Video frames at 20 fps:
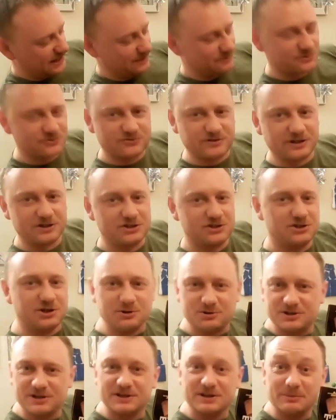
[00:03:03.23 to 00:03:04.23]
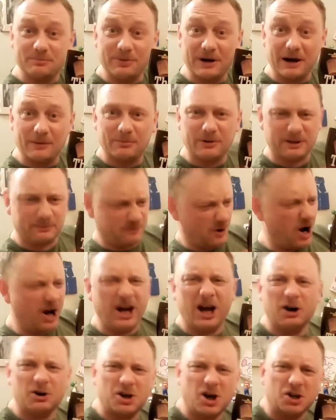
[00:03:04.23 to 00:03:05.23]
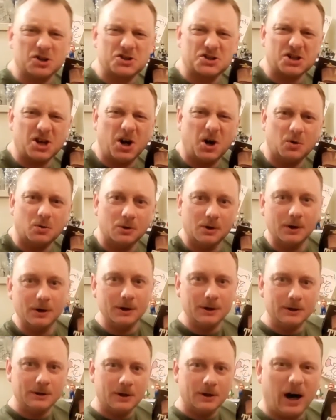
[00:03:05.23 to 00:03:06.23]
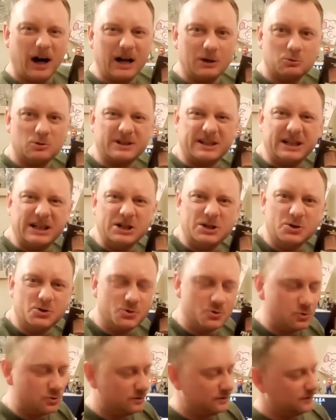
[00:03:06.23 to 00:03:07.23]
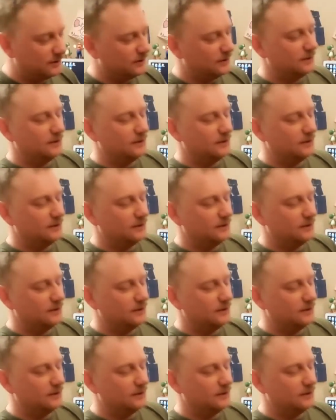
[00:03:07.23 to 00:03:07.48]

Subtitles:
Amstrad shooting the public. Buy our console! I will kill you!